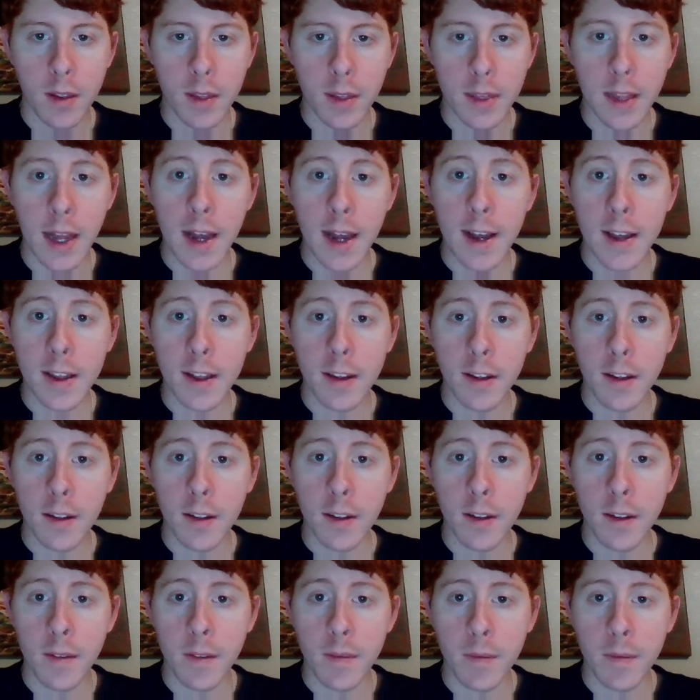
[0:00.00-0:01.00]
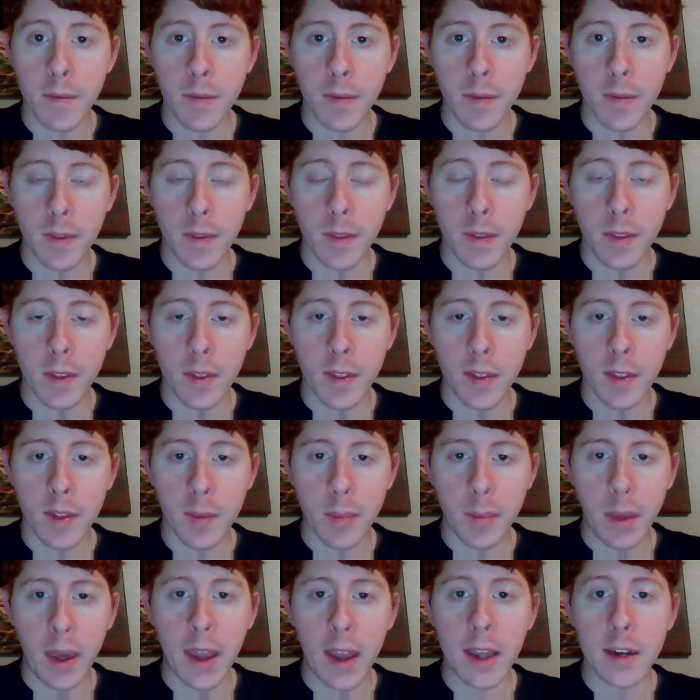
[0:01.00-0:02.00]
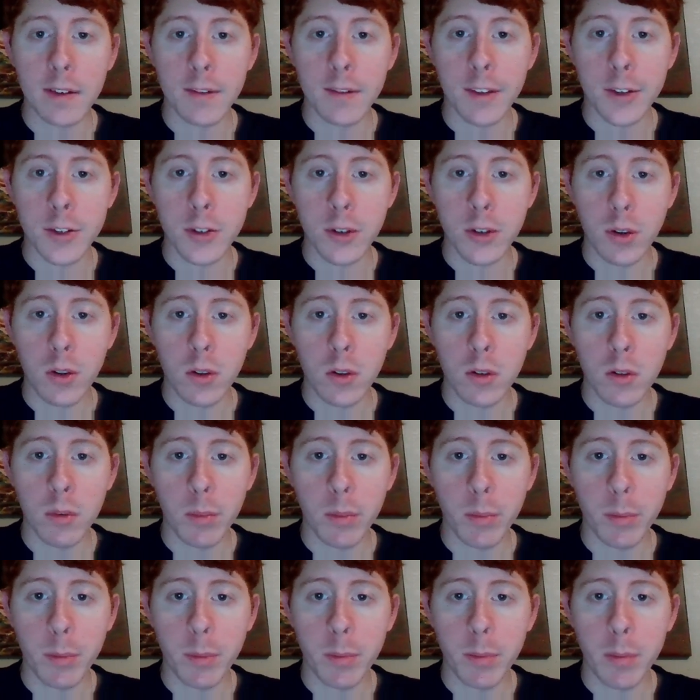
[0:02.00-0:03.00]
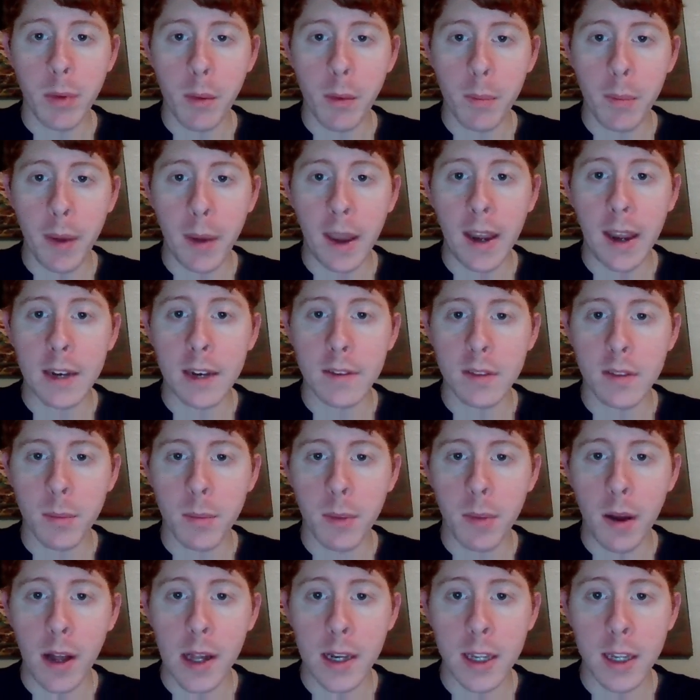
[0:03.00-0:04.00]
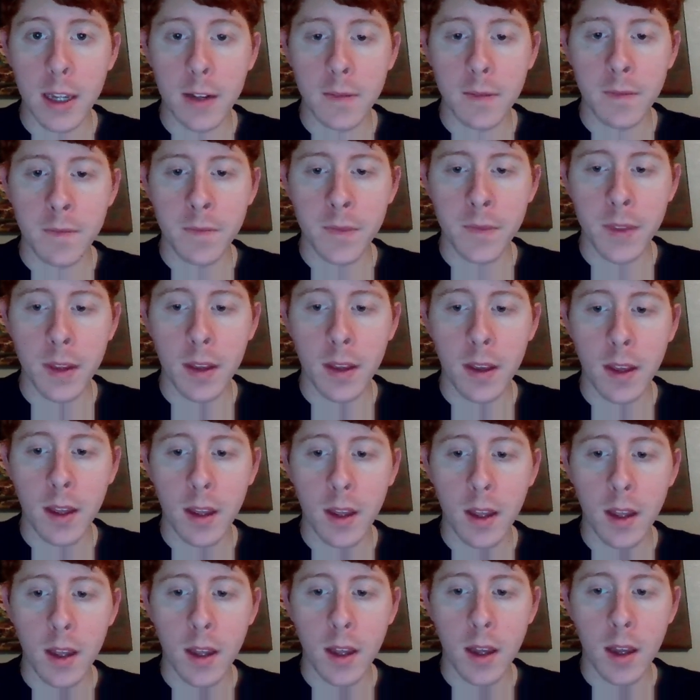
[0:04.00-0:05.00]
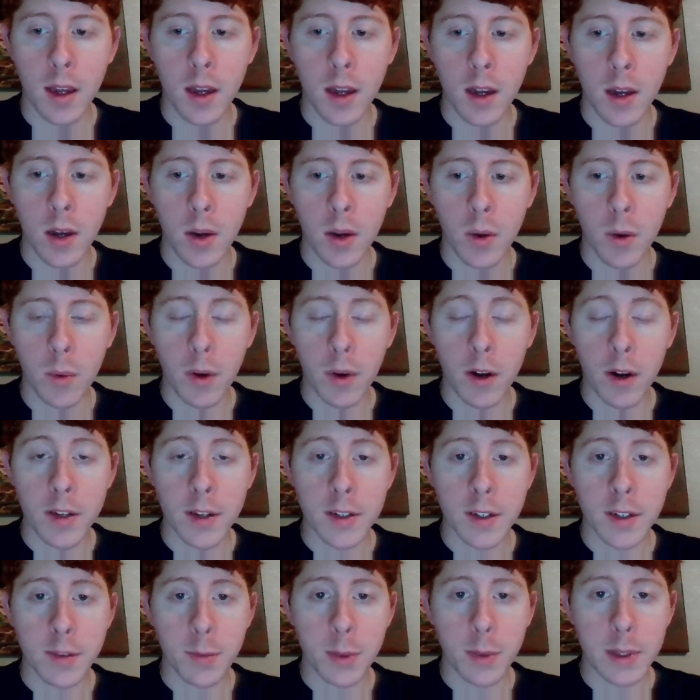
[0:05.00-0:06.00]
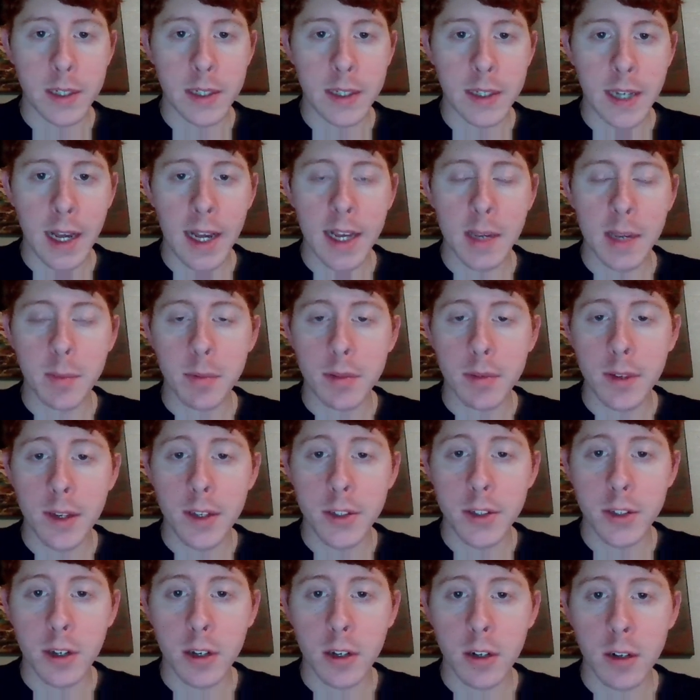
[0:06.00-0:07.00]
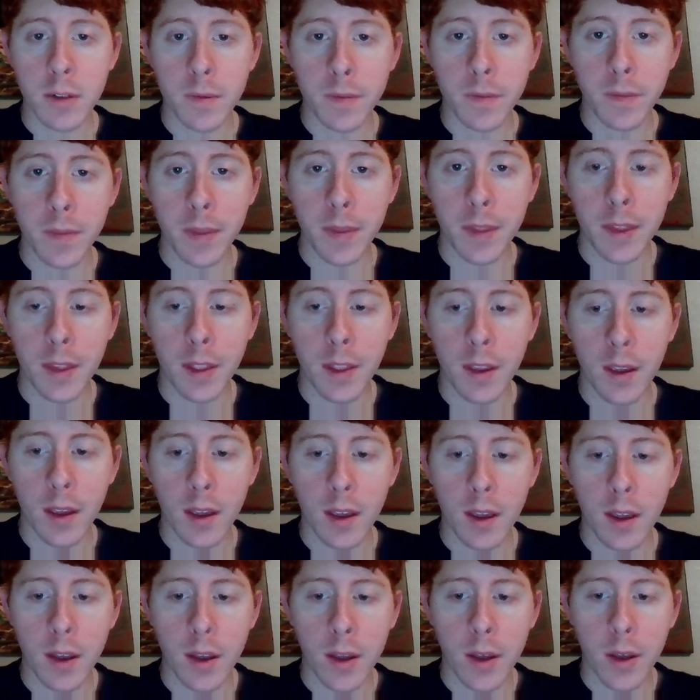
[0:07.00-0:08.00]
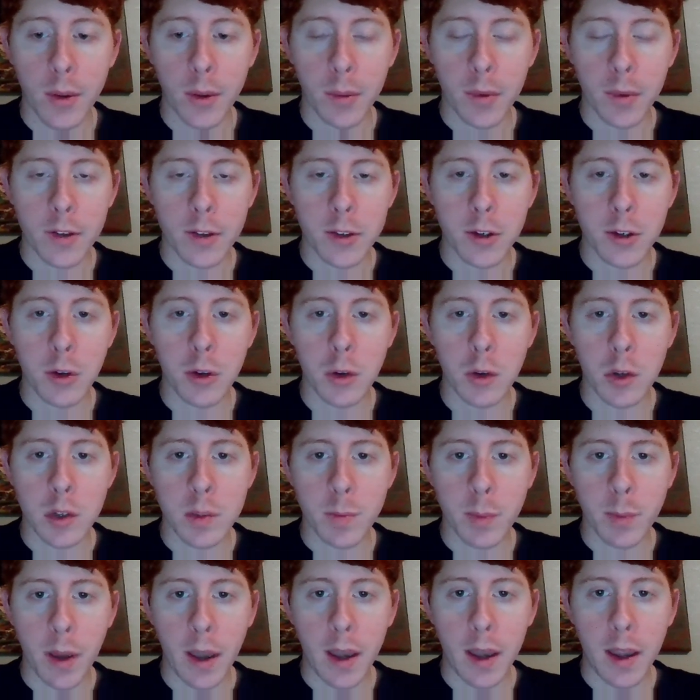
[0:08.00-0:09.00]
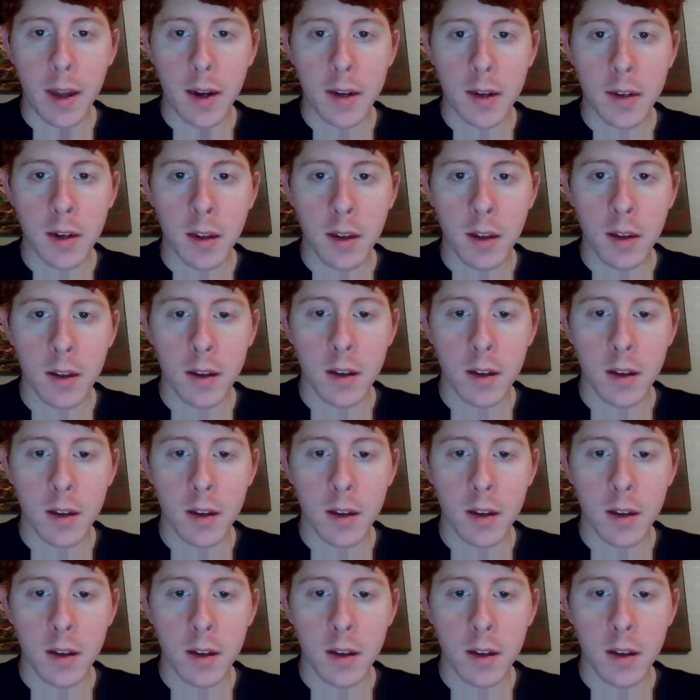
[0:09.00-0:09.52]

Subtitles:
Not pain of the soul, but pain of the body. Whereas if we deny pleasure, we choose pain